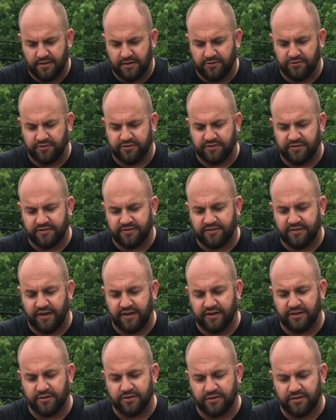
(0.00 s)
Interesting
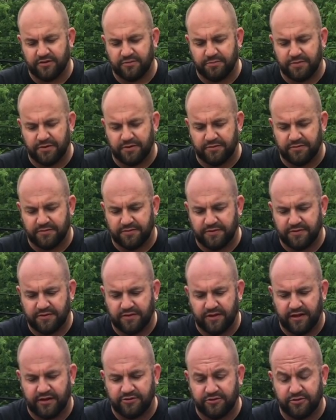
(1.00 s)
side note, this bit of
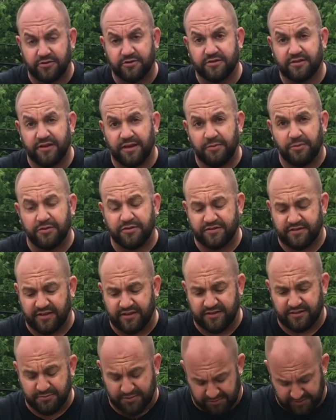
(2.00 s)
electrical tape was
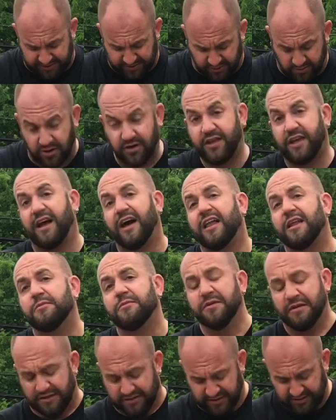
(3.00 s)
sent to me by Lord
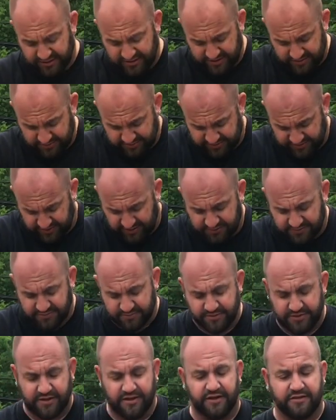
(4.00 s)
Callum himself
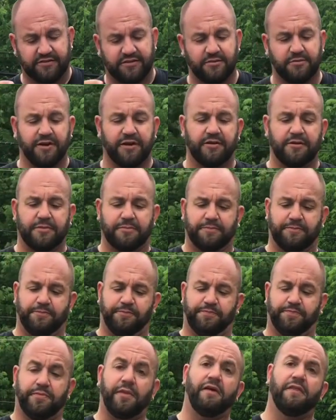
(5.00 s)
from DX Commander.
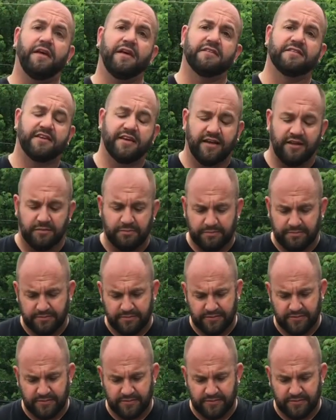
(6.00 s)
Thanks, Callum.